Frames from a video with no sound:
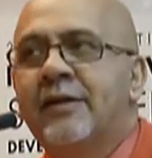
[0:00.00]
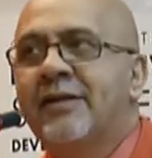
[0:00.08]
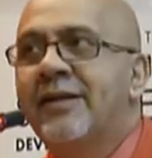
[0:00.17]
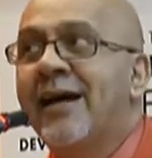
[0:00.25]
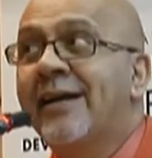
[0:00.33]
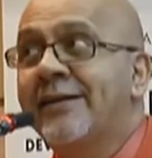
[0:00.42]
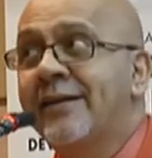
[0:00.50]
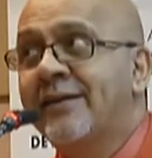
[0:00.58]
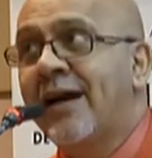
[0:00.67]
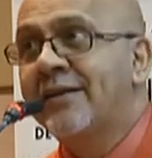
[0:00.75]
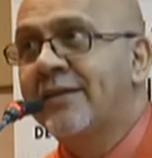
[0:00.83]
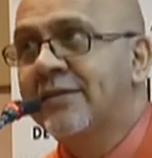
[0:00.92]
the
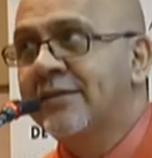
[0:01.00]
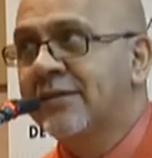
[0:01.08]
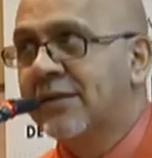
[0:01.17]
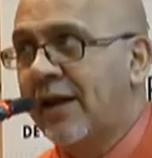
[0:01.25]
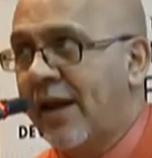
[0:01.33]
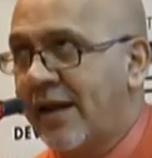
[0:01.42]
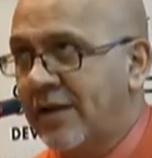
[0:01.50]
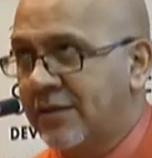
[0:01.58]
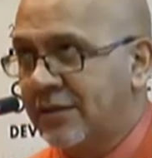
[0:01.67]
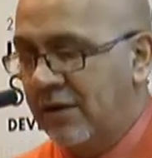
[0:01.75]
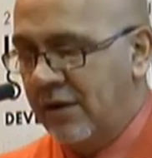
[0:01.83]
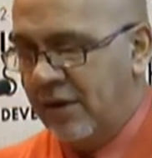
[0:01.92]
1990s
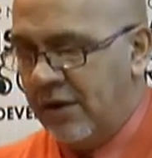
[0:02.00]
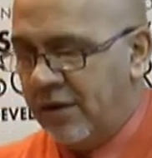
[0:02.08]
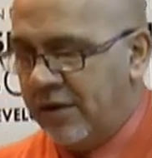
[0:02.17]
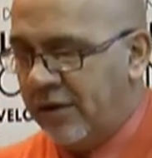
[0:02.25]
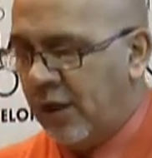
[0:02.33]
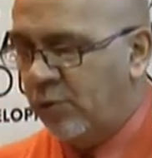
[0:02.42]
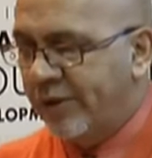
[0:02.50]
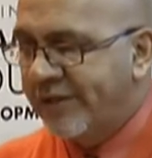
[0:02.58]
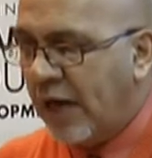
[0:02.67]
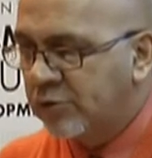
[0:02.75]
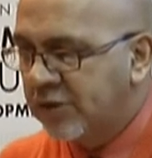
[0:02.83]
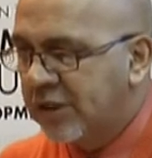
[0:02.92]
as they were
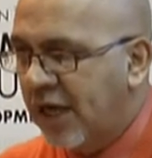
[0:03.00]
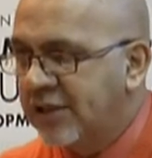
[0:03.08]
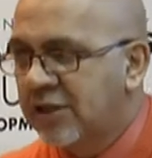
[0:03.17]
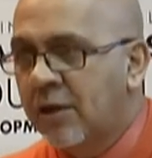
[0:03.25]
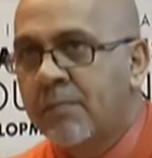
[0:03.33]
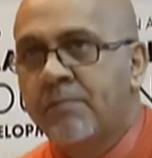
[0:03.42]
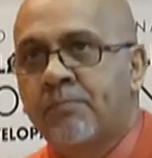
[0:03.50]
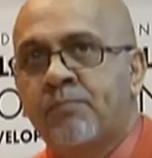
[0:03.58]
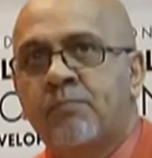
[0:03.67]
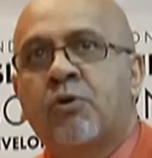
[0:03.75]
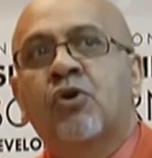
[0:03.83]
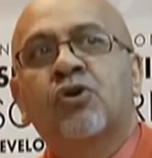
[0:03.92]
downsizing
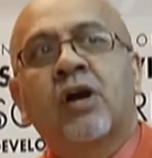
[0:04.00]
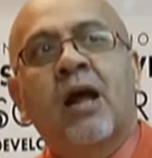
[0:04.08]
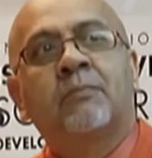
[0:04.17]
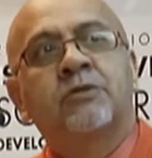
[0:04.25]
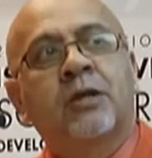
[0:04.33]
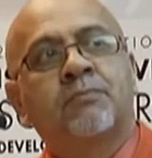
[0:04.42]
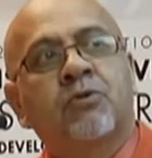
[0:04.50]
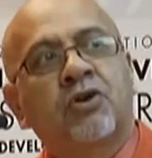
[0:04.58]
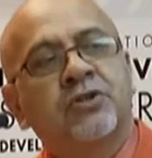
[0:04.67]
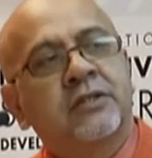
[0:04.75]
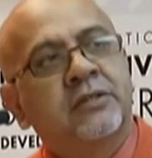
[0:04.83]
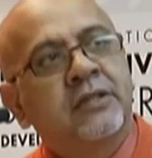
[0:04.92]
programs and
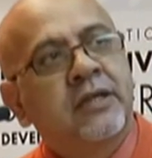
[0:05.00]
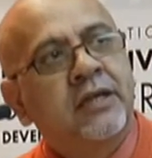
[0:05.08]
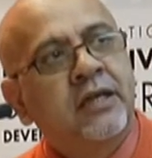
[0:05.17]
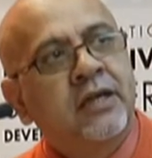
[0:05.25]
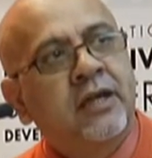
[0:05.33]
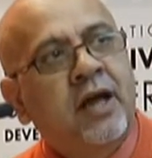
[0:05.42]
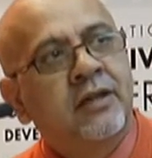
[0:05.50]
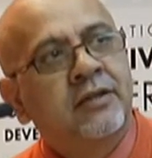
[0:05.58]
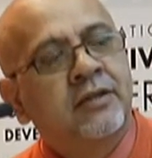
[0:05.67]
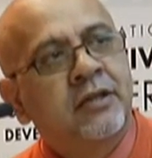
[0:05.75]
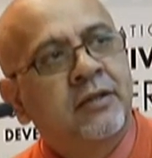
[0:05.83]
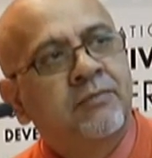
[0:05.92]
projects here
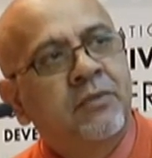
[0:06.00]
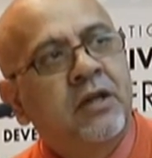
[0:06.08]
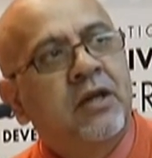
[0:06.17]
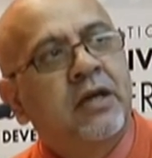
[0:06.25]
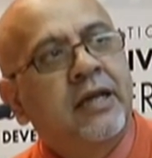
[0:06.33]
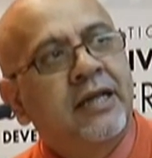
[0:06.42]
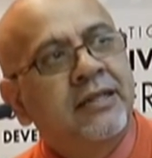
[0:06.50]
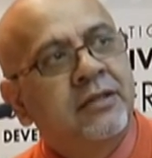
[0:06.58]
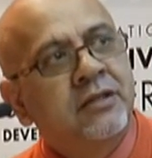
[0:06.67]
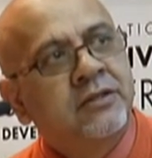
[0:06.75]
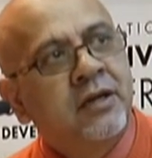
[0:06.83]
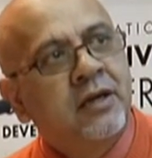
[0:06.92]
in
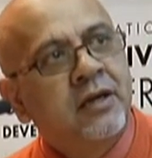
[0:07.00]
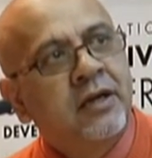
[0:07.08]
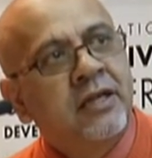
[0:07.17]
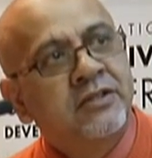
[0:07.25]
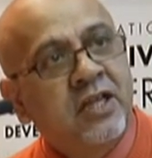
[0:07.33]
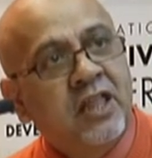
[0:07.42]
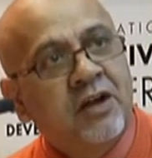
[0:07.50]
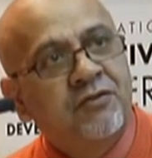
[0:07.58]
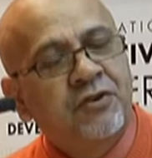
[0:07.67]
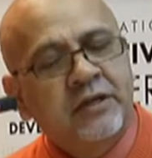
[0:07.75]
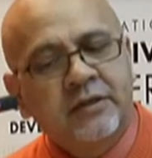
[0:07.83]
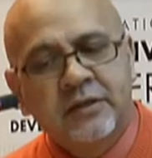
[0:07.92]
South
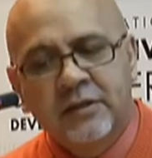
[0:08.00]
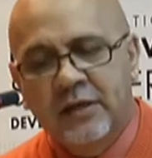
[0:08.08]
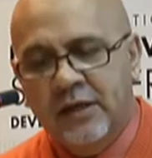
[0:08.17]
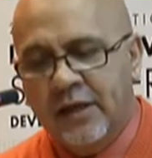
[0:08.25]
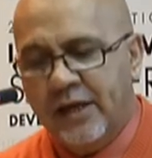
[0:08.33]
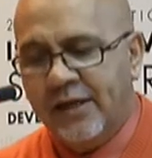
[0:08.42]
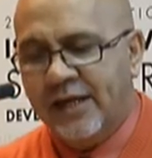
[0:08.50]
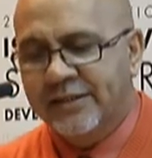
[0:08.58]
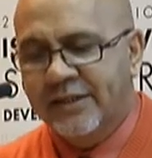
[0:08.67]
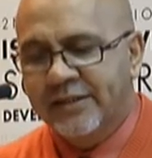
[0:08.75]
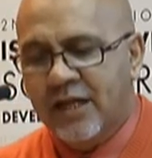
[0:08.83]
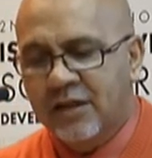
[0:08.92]
Africa. And as a
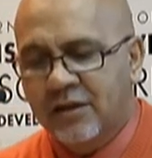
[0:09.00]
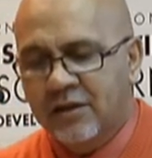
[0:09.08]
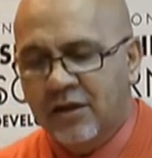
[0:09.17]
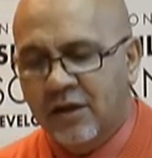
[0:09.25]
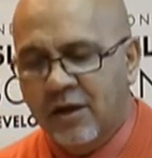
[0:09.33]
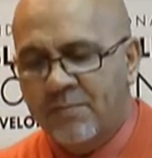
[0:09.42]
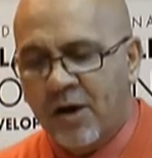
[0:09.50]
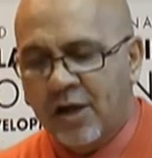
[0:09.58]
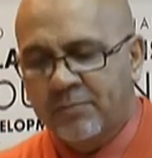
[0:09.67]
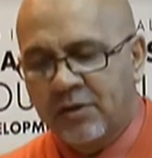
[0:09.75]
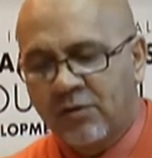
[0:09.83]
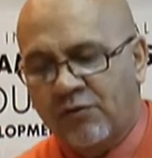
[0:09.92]
result, the
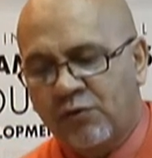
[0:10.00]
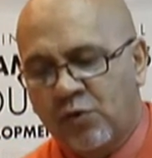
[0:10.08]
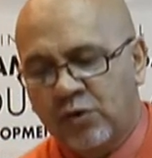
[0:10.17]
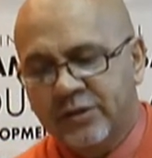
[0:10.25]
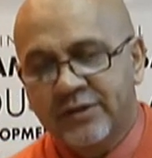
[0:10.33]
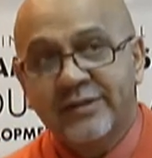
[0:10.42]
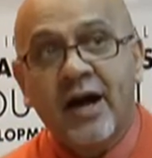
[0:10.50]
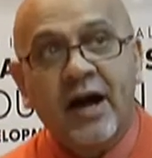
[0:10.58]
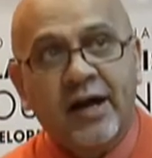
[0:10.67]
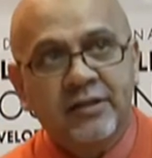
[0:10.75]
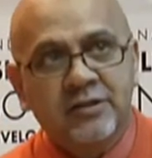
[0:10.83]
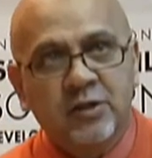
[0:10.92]
department, of course,
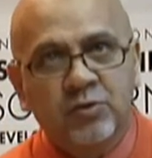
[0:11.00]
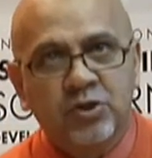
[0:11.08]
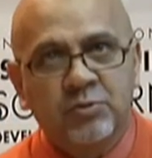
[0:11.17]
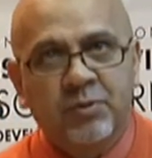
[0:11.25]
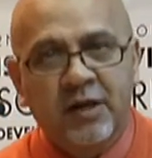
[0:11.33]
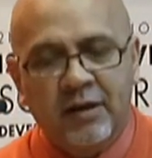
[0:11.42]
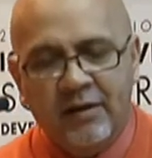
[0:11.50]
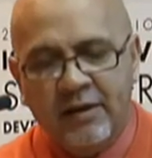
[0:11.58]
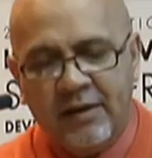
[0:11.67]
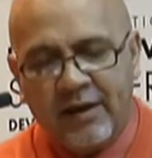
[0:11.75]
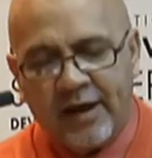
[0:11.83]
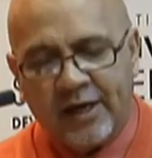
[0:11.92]
died, so to speak,
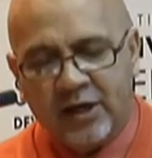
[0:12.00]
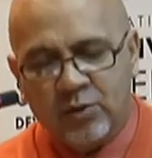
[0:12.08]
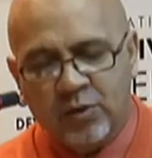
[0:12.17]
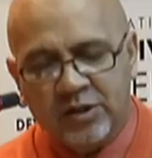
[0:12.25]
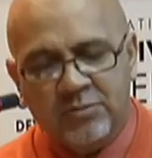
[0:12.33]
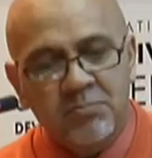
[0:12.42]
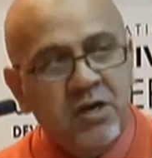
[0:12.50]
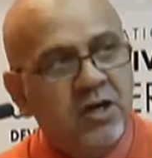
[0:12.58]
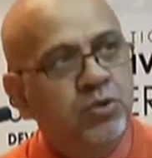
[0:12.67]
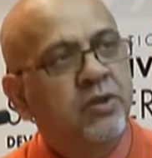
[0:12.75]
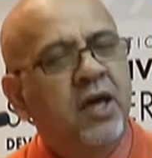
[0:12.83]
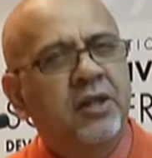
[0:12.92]
and it was merged
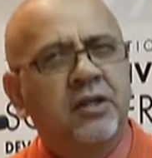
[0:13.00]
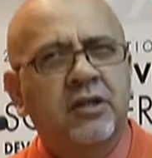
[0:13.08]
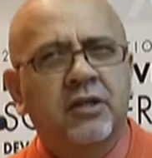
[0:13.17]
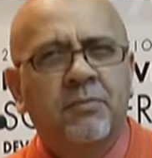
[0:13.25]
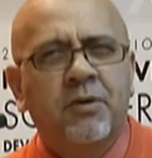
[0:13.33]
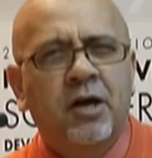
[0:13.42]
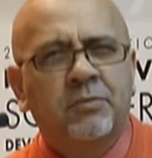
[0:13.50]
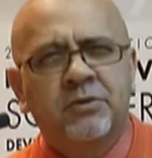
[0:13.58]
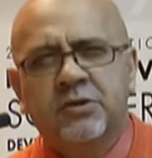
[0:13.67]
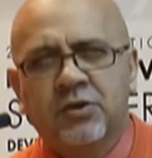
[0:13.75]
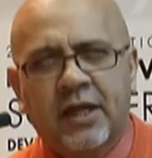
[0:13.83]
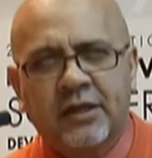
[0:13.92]
with other departments.
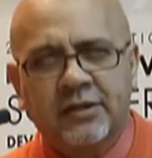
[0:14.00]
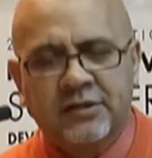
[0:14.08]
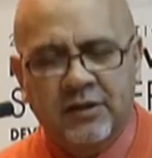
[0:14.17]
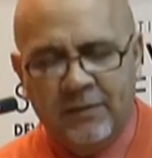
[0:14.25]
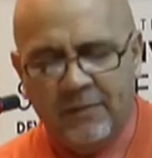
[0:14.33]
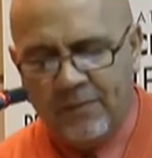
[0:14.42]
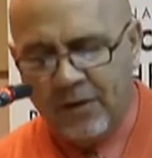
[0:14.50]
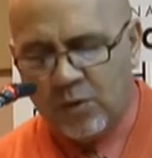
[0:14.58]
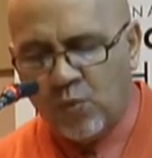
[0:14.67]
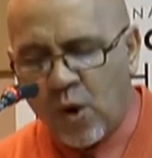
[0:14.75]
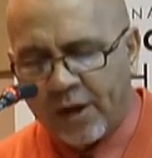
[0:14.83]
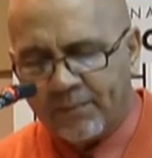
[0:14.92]
So that is
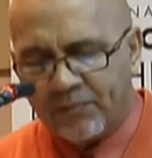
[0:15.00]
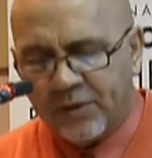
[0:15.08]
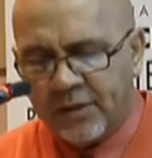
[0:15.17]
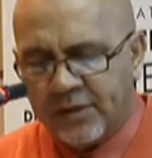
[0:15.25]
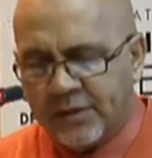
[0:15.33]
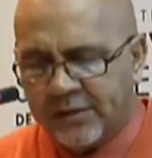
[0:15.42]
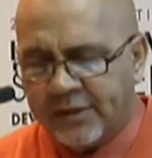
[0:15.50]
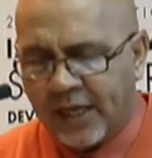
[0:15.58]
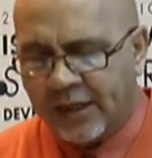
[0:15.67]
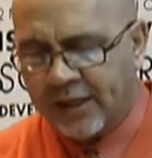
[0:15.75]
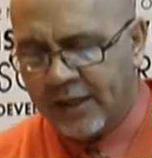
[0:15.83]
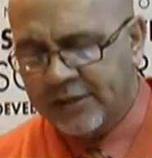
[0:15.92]
one.
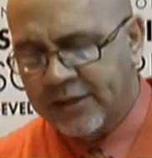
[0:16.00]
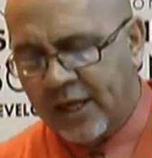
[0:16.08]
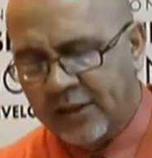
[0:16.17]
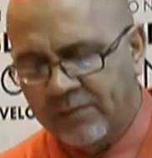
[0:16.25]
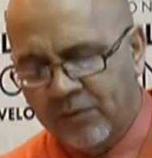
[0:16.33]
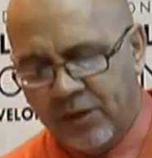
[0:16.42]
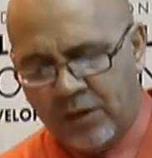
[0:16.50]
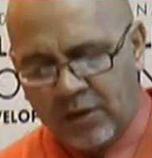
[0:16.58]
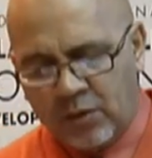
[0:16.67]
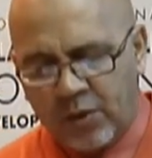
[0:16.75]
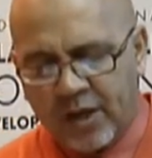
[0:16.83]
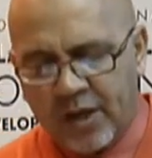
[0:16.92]
Secondly is that
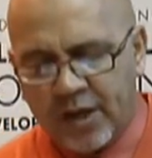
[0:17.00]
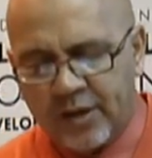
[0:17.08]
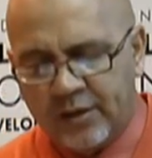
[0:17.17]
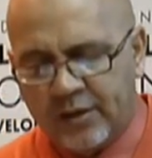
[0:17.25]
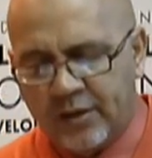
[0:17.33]
we heard